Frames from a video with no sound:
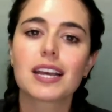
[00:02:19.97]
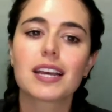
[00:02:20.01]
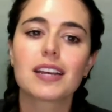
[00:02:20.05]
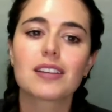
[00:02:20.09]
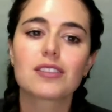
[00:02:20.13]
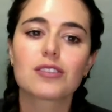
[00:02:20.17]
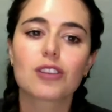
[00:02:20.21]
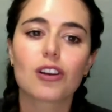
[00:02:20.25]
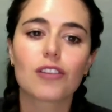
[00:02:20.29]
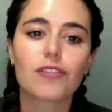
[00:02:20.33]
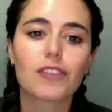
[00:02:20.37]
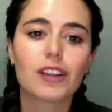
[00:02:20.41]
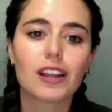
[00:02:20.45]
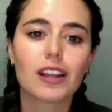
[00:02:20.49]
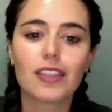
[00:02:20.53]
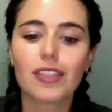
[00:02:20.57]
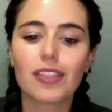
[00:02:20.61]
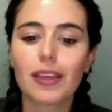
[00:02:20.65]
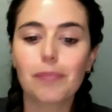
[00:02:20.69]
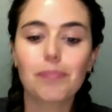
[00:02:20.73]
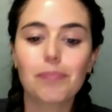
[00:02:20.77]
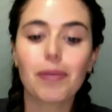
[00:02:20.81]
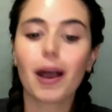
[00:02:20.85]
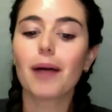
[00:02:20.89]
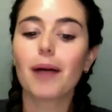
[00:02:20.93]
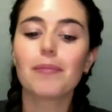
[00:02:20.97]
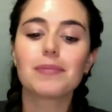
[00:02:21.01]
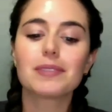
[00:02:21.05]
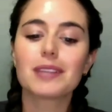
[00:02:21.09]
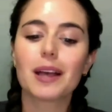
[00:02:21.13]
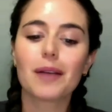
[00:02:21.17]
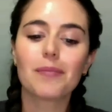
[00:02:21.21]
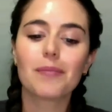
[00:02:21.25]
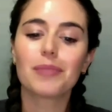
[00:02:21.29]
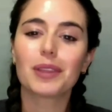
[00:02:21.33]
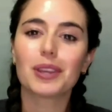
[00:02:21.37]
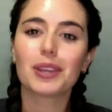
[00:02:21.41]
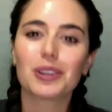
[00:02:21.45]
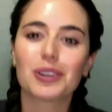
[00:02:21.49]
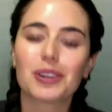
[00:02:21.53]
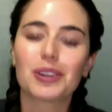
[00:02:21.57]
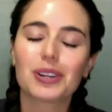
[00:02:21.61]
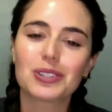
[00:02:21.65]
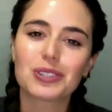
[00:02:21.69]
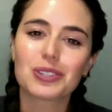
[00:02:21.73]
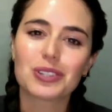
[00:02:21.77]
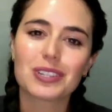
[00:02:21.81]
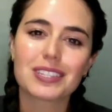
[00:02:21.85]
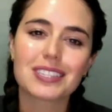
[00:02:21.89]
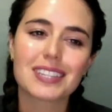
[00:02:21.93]
So if anything pops up that you're
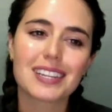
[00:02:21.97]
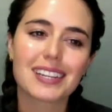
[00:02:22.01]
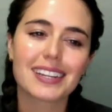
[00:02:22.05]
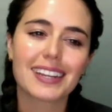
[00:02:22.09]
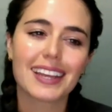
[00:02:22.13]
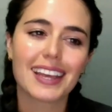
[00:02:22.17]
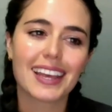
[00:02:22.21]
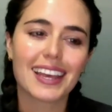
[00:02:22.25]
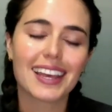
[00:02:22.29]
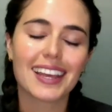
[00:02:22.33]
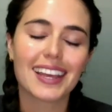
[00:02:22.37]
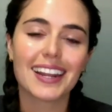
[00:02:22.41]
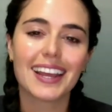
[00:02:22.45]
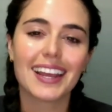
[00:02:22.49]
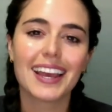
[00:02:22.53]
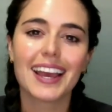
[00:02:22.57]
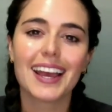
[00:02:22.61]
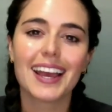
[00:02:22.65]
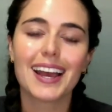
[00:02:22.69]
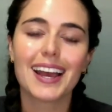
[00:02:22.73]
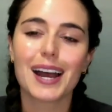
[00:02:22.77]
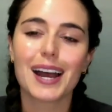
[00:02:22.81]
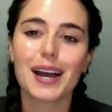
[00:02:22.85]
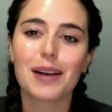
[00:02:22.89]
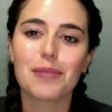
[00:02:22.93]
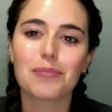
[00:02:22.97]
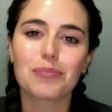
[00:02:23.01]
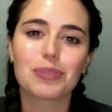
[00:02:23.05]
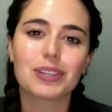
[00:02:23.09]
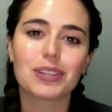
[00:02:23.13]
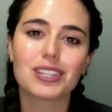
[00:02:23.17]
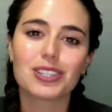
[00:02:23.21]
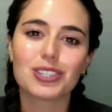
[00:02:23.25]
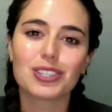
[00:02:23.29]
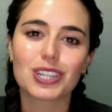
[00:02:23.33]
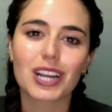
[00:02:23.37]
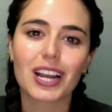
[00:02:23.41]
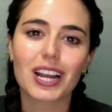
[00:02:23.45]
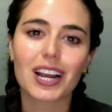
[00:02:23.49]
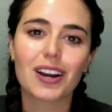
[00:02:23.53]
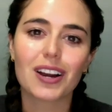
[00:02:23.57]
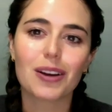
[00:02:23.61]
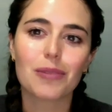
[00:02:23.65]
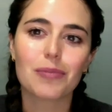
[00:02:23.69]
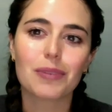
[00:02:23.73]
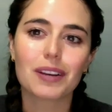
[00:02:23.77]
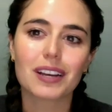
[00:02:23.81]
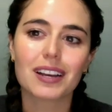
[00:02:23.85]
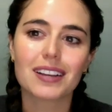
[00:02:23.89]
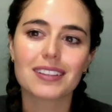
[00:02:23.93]
interested in, please share,
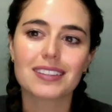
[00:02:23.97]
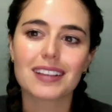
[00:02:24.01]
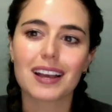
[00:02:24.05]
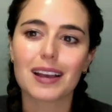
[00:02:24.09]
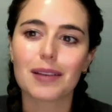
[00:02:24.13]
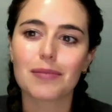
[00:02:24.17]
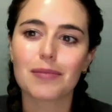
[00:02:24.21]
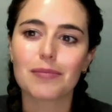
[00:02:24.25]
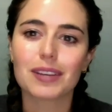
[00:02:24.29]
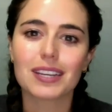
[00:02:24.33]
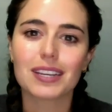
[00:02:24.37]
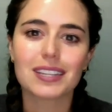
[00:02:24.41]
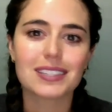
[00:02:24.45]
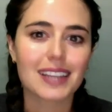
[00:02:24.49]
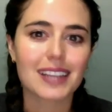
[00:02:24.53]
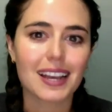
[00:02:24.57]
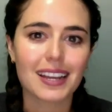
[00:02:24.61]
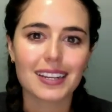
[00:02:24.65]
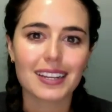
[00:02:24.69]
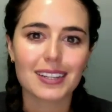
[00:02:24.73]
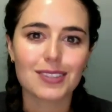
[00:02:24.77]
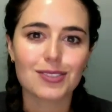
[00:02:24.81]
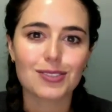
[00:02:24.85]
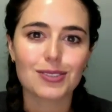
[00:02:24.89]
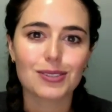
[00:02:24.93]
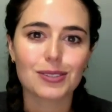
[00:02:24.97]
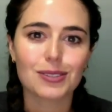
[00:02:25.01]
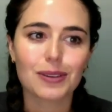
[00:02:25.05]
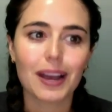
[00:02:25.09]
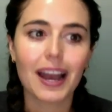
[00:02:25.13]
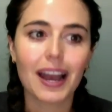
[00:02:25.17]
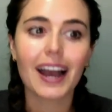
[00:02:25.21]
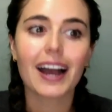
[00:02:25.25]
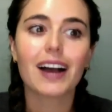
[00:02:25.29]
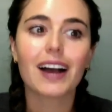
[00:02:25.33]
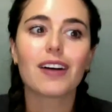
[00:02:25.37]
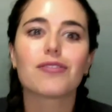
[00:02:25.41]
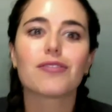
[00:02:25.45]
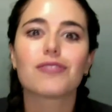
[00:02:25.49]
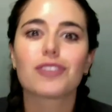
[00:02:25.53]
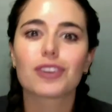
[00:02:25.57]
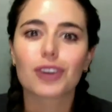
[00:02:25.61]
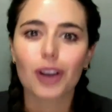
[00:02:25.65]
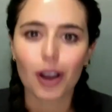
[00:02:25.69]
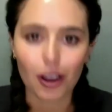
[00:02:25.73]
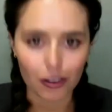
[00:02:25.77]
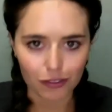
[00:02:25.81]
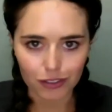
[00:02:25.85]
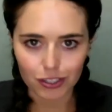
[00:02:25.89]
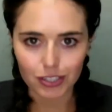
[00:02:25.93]
because I'm excited to have the
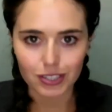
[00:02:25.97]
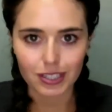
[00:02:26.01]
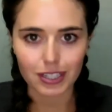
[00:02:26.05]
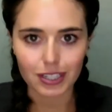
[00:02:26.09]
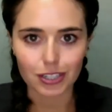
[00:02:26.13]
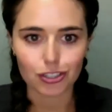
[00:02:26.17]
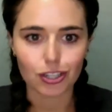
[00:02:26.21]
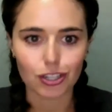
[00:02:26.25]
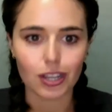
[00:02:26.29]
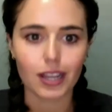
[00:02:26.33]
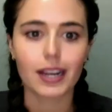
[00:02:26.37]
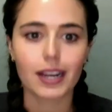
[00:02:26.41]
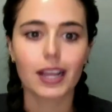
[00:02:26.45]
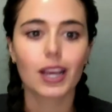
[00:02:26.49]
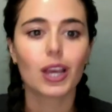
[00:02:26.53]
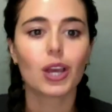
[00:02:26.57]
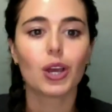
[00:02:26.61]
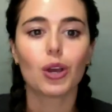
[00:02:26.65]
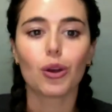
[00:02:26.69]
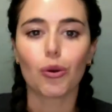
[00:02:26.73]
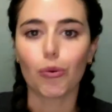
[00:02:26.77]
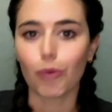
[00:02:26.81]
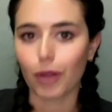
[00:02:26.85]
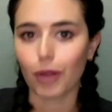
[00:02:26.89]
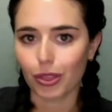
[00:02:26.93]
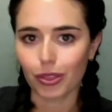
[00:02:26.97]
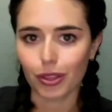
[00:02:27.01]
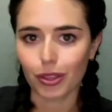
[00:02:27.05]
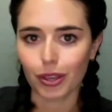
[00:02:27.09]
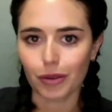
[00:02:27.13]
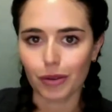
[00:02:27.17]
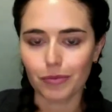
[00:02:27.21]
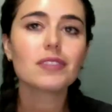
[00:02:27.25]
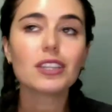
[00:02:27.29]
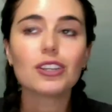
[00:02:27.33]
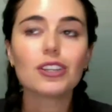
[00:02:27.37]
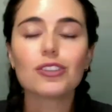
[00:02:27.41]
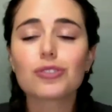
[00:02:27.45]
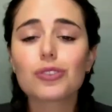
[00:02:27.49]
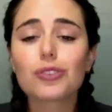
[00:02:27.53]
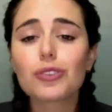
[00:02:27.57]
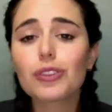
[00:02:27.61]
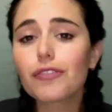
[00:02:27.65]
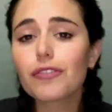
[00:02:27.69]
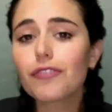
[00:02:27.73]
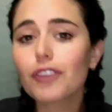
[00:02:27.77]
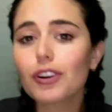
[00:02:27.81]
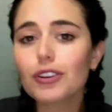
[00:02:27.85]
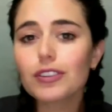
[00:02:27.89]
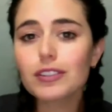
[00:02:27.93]
conversation with you. So the
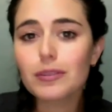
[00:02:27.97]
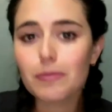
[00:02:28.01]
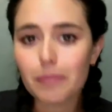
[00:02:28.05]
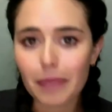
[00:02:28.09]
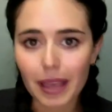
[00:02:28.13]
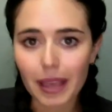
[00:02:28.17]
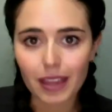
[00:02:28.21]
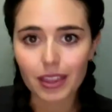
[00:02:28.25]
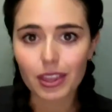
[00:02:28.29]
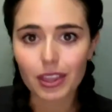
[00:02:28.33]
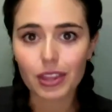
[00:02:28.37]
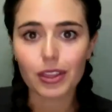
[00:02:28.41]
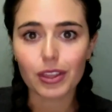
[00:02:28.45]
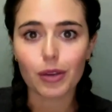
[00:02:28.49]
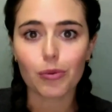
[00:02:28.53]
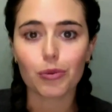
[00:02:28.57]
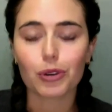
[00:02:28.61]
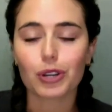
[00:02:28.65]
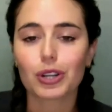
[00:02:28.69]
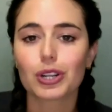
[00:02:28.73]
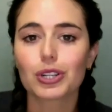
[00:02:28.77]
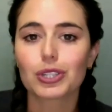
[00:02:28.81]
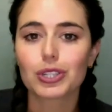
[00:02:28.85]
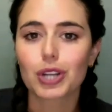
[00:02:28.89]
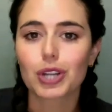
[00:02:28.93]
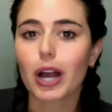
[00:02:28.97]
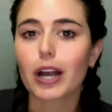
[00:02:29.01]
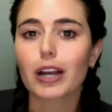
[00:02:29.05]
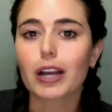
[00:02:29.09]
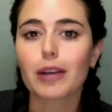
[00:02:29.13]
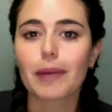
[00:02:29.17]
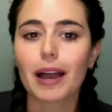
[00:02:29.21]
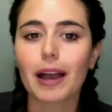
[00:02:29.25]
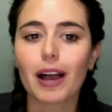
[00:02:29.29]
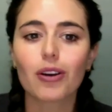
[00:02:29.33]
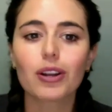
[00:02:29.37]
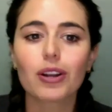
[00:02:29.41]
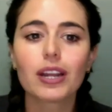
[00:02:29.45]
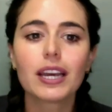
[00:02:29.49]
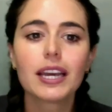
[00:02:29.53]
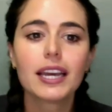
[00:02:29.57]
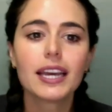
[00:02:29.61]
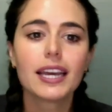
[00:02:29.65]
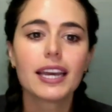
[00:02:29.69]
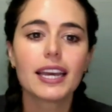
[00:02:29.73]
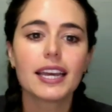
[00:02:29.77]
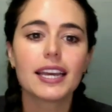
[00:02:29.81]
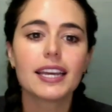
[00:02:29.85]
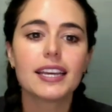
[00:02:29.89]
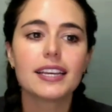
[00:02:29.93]
first myth that we're going to talk about
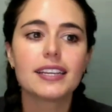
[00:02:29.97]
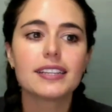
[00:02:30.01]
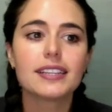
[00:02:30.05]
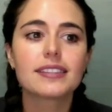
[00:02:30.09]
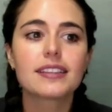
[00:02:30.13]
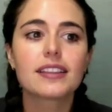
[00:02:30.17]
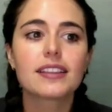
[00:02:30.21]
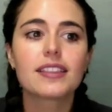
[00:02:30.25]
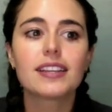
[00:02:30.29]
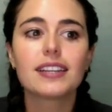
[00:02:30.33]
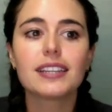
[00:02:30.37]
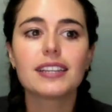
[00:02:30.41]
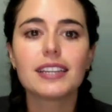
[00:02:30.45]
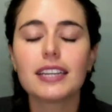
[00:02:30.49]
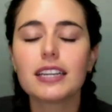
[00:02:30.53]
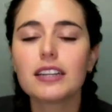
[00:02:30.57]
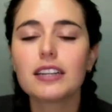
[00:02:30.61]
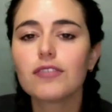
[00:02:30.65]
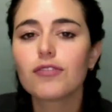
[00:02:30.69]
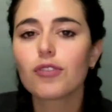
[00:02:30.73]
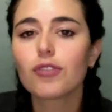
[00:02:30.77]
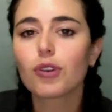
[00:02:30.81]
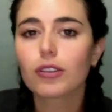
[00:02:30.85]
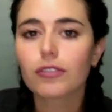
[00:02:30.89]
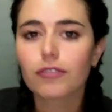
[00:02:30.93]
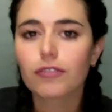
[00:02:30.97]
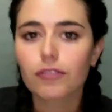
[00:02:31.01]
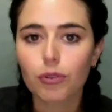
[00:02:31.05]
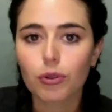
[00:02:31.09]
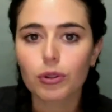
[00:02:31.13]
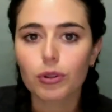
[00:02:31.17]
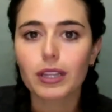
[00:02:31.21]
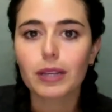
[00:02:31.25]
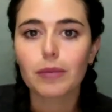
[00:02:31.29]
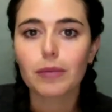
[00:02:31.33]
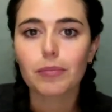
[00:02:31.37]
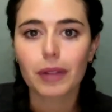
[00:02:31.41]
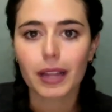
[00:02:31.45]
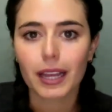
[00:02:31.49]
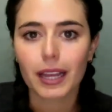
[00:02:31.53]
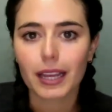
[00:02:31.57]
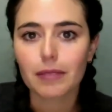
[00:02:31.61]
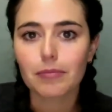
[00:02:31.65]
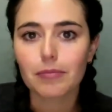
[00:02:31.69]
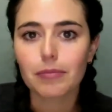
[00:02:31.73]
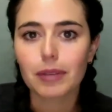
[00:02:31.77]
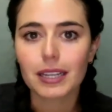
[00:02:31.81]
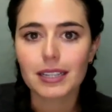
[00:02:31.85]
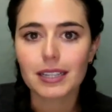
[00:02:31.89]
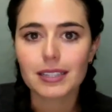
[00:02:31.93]
is the need for a fully
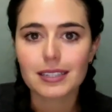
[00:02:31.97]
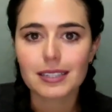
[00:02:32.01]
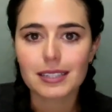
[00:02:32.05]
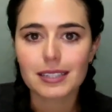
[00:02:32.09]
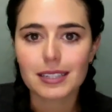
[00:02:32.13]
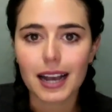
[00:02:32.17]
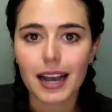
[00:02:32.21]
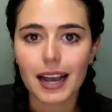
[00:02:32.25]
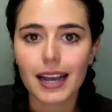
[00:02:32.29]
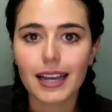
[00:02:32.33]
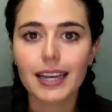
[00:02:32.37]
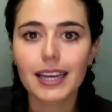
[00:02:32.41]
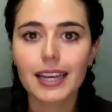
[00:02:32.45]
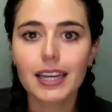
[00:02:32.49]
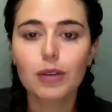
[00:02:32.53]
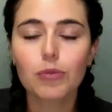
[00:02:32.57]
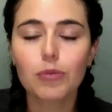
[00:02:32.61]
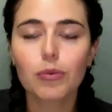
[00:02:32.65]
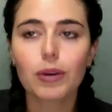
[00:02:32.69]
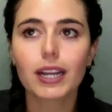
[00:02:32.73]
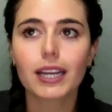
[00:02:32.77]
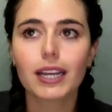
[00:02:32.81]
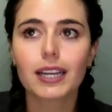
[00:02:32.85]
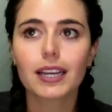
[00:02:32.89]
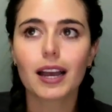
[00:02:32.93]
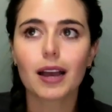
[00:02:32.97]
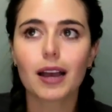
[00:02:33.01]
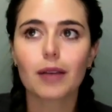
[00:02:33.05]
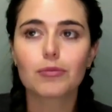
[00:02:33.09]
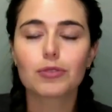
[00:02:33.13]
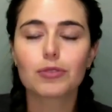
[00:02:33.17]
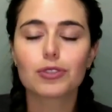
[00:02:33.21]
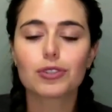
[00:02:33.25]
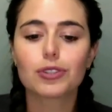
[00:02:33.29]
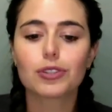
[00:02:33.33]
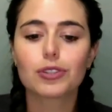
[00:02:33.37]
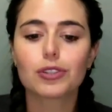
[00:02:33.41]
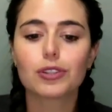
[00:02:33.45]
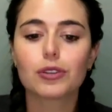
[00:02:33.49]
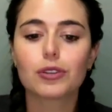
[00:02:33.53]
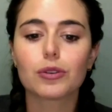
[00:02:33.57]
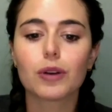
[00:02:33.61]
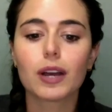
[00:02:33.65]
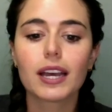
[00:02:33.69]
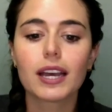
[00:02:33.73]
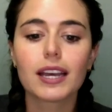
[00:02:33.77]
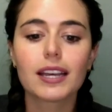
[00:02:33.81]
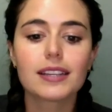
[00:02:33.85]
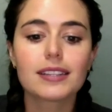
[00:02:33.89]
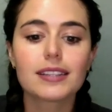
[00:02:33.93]
plant-based diet when it comes to
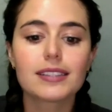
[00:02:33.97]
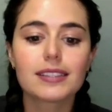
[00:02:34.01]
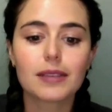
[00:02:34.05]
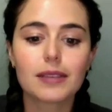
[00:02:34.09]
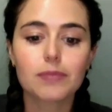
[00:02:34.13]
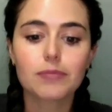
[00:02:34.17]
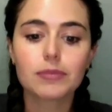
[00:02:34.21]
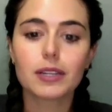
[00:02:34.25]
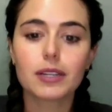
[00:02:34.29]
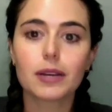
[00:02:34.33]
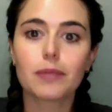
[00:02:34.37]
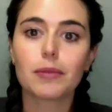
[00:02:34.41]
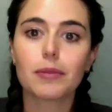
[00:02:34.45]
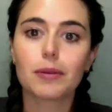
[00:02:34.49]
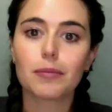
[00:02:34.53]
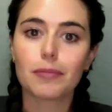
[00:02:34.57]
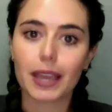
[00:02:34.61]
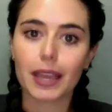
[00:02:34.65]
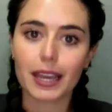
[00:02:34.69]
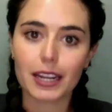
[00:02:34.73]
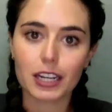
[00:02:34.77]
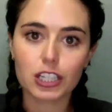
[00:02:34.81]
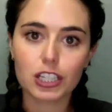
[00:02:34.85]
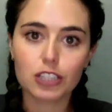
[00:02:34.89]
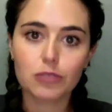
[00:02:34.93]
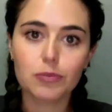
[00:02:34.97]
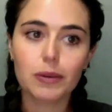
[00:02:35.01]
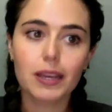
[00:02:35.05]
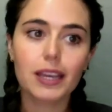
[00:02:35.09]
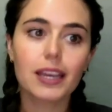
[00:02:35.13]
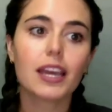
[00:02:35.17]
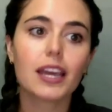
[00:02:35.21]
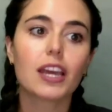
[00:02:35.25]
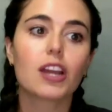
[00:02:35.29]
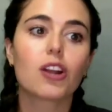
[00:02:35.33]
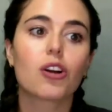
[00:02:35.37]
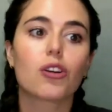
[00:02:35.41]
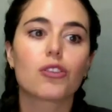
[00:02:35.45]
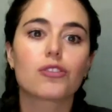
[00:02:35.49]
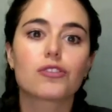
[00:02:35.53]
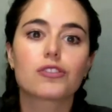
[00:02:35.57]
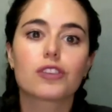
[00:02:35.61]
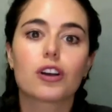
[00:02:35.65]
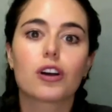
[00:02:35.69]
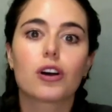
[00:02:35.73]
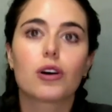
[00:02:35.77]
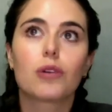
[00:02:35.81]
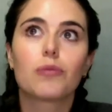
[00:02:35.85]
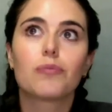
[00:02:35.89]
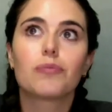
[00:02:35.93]
symptom management and
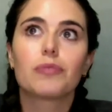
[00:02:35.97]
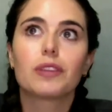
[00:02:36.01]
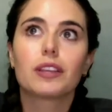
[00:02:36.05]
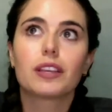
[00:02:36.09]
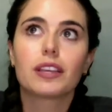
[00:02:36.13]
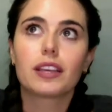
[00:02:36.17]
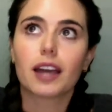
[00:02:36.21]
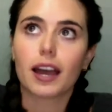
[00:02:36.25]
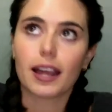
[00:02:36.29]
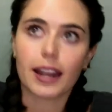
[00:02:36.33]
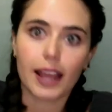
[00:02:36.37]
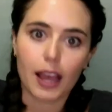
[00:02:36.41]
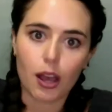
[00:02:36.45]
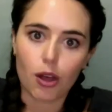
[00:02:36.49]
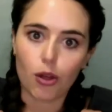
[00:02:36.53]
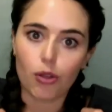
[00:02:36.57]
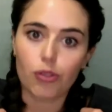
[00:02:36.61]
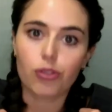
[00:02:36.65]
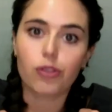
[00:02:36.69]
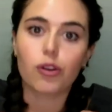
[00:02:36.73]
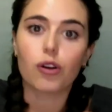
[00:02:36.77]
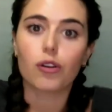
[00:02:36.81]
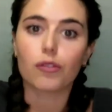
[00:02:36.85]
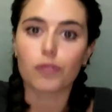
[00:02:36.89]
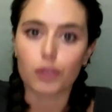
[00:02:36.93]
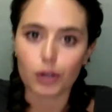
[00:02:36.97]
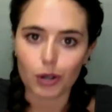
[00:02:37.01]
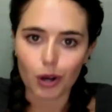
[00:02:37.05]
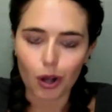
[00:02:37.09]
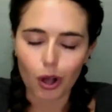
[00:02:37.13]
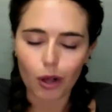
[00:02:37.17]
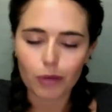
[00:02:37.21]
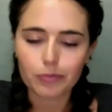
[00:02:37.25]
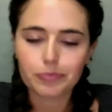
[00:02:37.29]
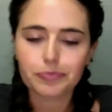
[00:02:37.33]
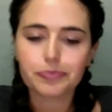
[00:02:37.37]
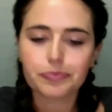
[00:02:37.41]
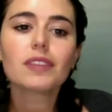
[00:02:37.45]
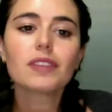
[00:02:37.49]
also gut health overall.